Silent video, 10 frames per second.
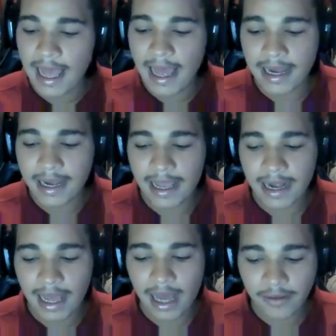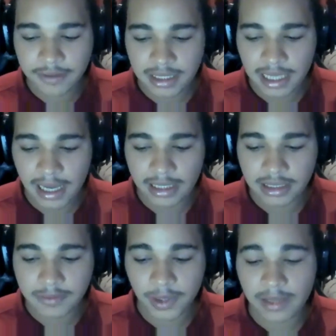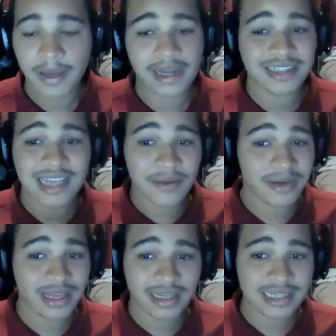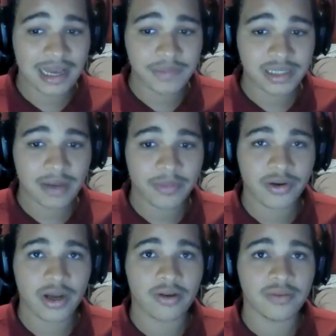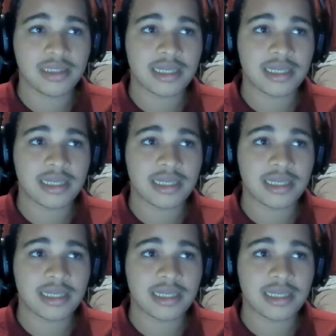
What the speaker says: And then after that, well, by the time the exams come around,